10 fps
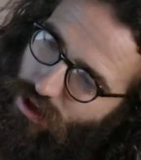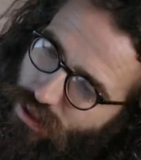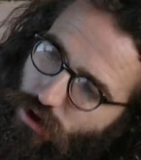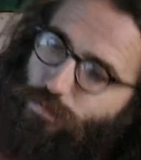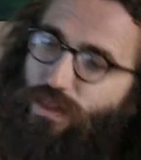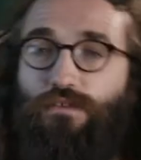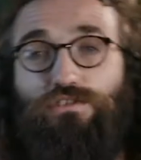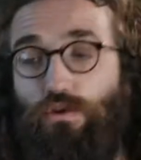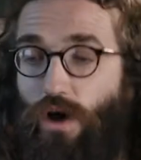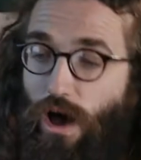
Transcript: Now, I have two